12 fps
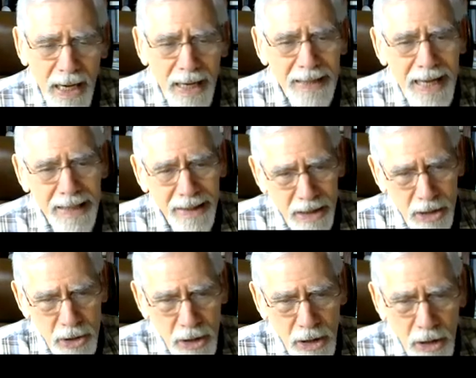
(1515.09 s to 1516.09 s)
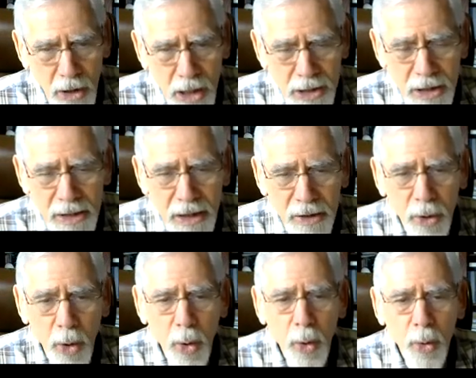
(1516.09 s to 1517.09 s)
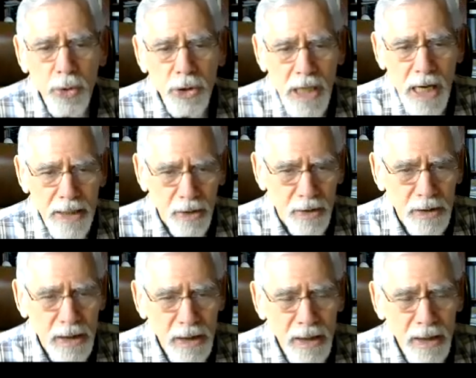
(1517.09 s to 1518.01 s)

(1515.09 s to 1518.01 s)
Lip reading: And that then is going to cause another whole cycle